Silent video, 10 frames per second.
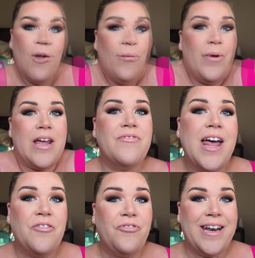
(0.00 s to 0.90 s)
when I've
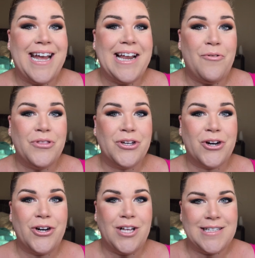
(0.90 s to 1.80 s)
got a fun night out with the
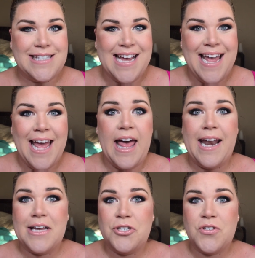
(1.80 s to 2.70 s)
girls
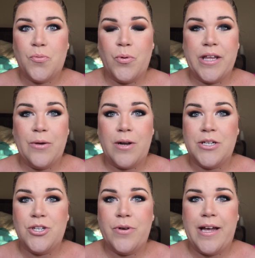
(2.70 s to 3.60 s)
and I just really want
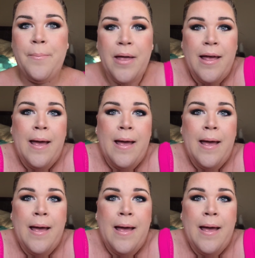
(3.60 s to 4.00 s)
to do it up.